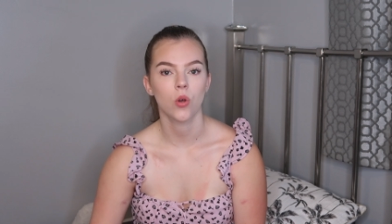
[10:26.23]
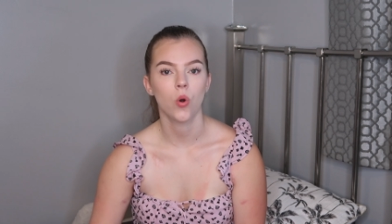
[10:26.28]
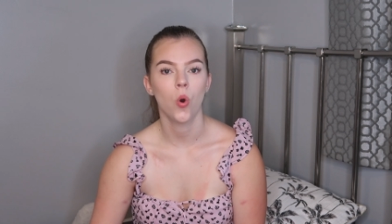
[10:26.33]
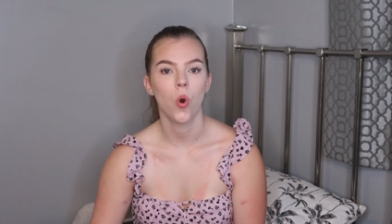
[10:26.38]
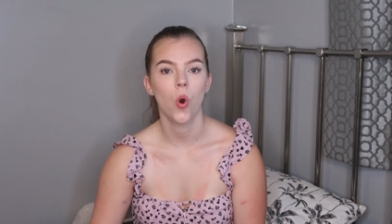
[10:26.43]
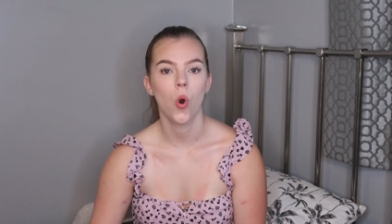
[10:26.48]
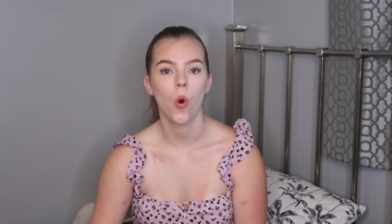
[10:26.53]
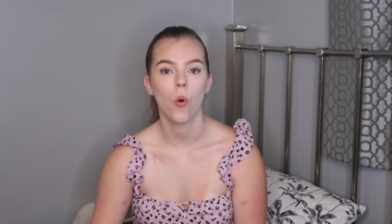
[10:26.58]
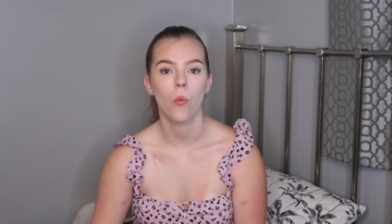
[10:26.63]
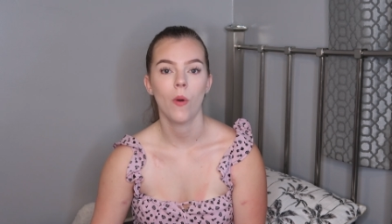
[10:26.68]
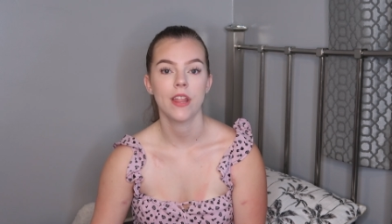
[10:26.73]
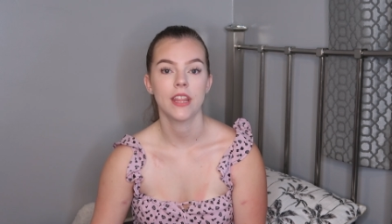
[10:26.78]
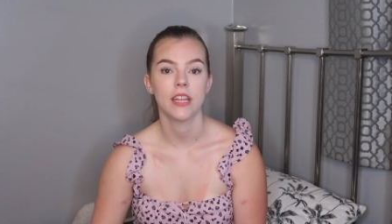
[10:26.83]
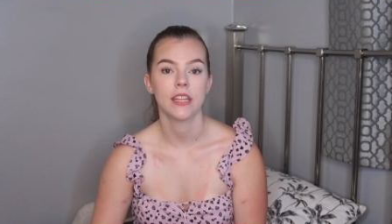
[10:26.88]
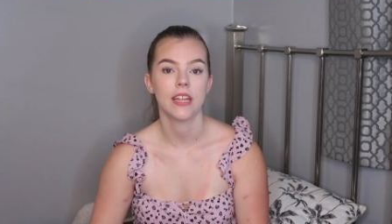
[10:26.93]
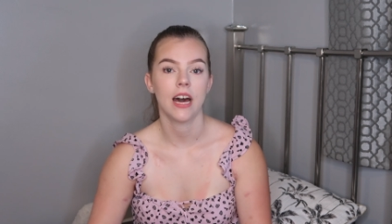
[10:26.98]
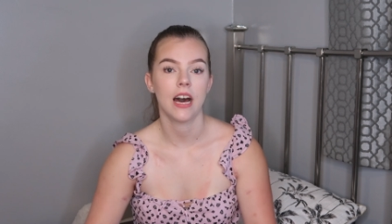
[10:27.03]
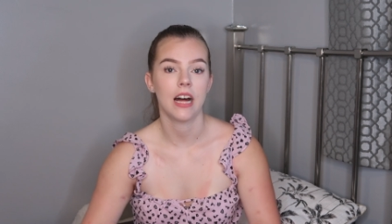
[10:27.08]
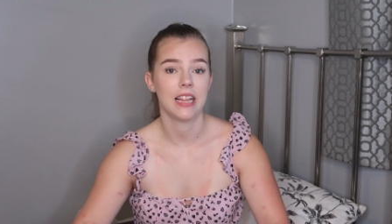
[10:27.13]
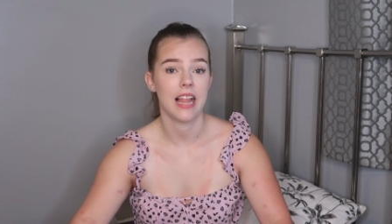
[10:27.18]
or whether
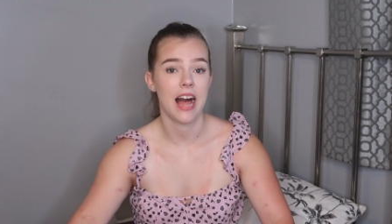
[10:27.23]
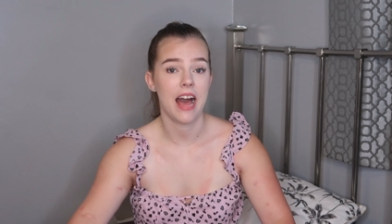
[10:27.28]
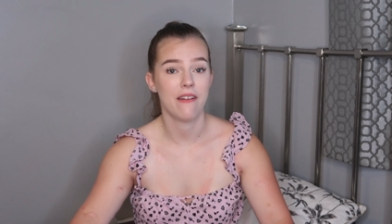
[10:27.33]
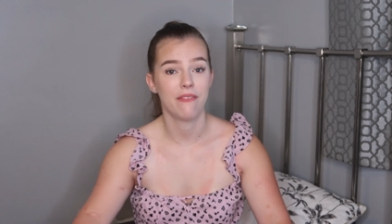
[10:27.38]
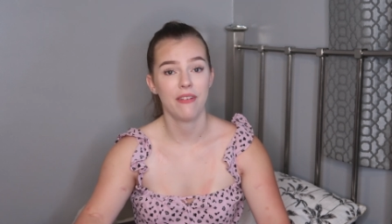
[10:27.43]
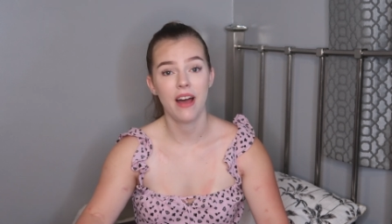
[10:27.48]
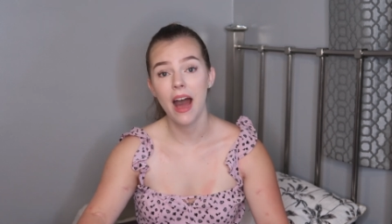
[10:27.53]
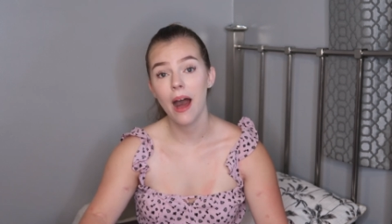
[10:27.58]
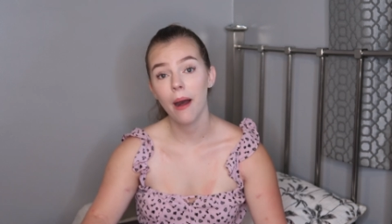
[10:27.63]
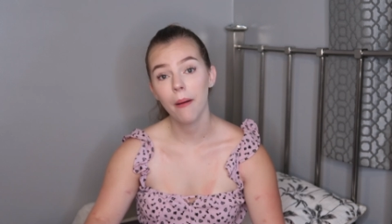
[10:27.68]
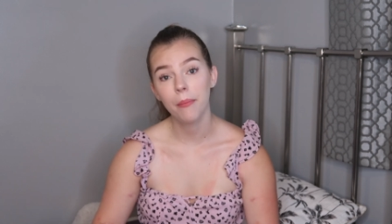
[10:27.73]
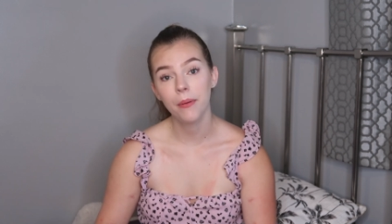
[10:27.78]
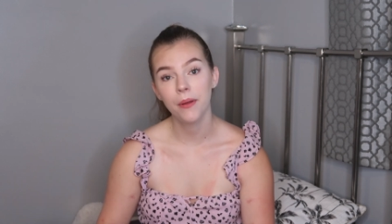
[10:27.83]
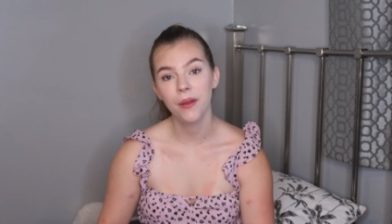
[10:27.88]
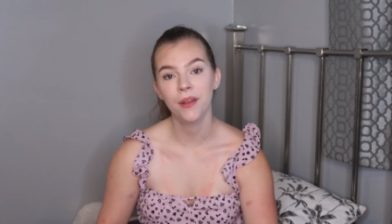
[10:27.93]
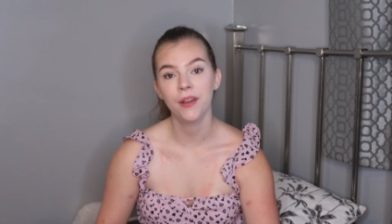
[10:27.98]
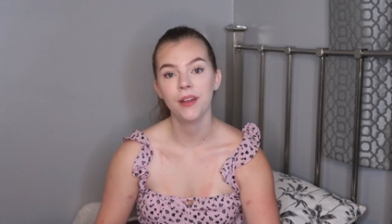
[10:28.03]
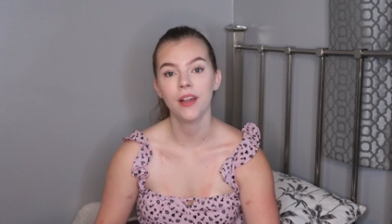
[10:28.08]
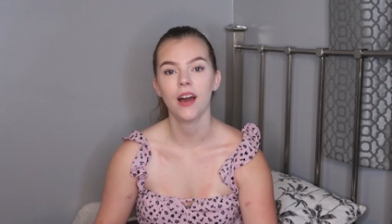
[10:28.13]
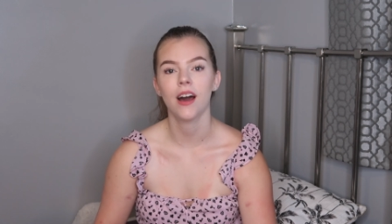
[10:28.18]
that'll ever
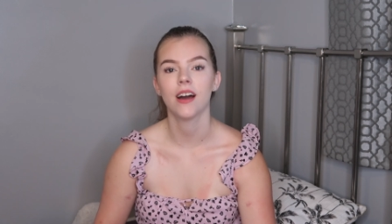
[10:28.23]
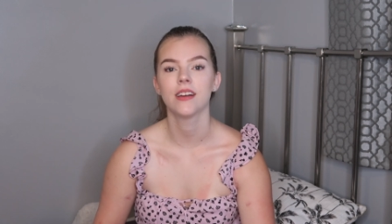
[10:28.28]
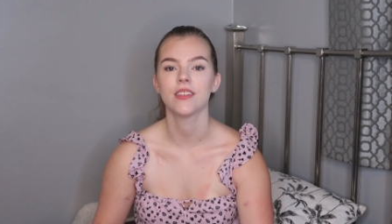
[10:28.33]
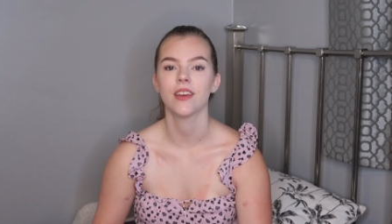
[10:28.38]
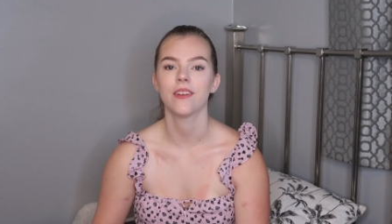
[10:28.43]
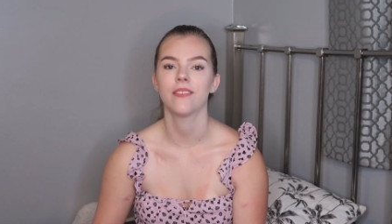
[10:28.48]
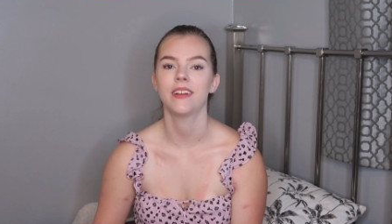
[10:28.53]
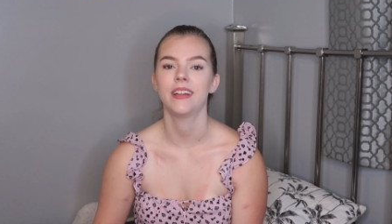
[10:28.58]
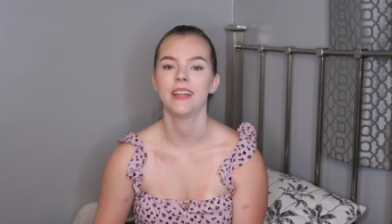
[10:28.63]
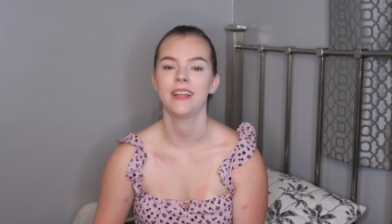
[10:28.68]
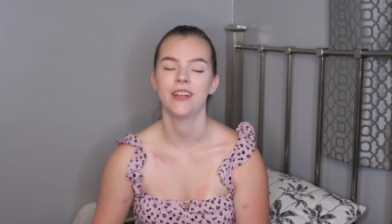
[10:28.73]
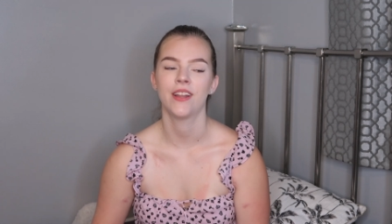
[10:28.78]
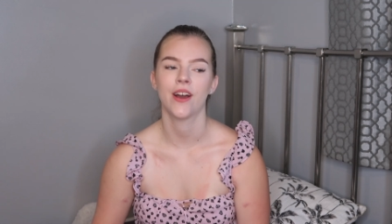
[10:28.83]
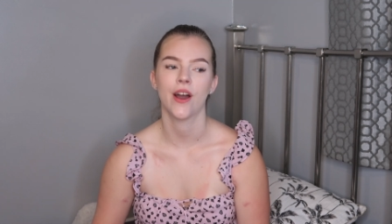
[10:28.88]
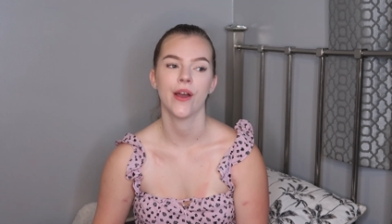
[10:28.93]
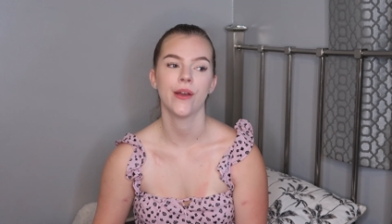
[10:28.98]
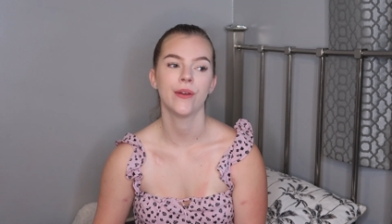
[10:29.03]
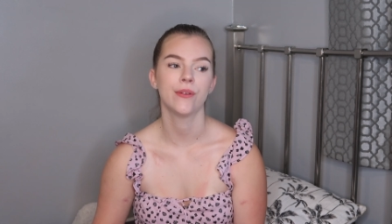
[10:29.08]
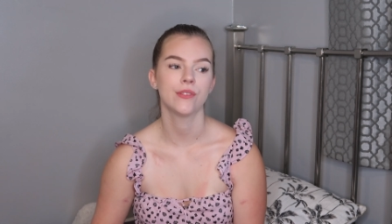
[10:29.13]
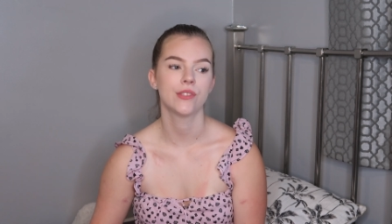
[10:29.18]
happen, I don't really
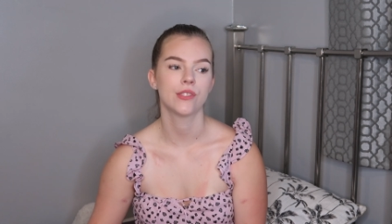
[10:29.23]
know.